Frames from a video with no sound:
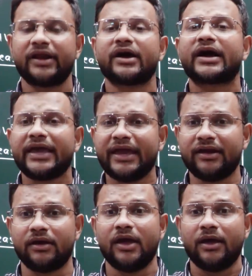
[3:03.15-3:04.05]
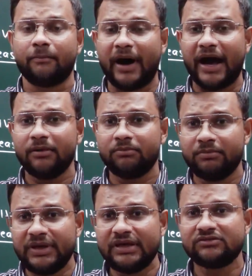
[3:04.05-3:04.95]
it again by
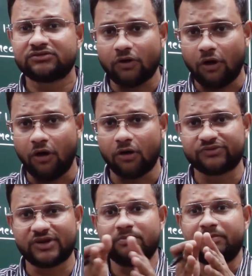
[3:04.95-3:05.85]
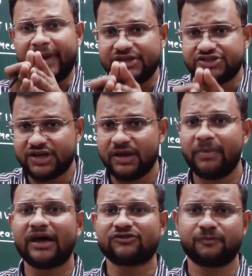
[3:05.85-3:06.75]
means of some
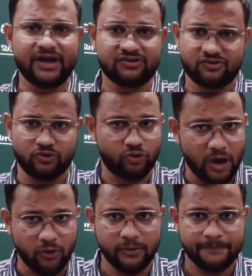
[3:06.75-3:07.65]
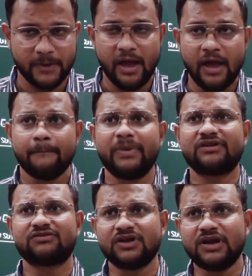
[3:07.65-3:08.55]
measurable aspects, no doubt, but
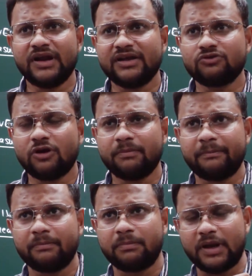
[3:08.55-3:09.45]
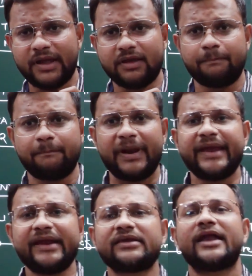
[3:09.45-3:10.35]
still it is not like
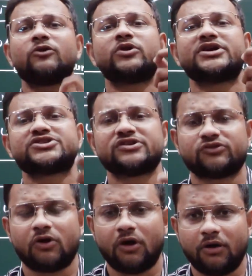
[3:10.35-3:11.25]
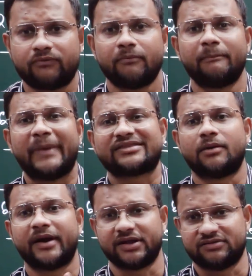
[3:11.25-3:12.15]
plain calculations of
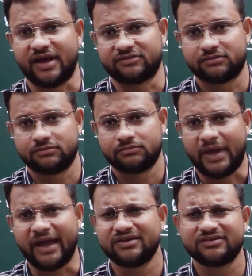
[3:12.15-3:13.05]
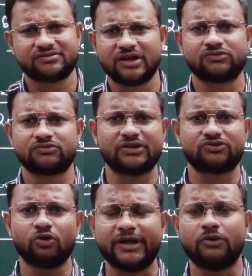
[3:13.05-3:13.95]
mathematics as, and it does
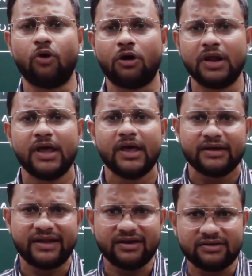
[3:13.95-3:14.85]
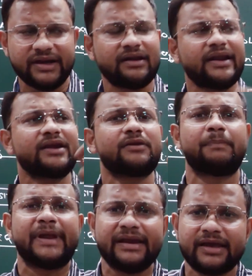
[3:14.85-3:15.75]
not involve the direct
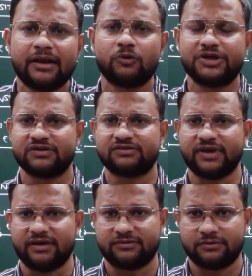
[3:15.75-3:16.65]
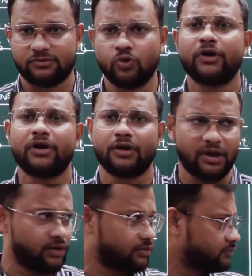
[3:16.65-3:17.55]
plain calculations as, though
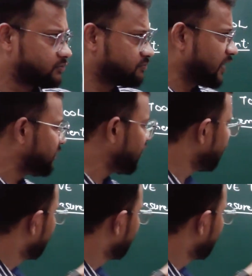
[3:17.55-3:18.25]
maybe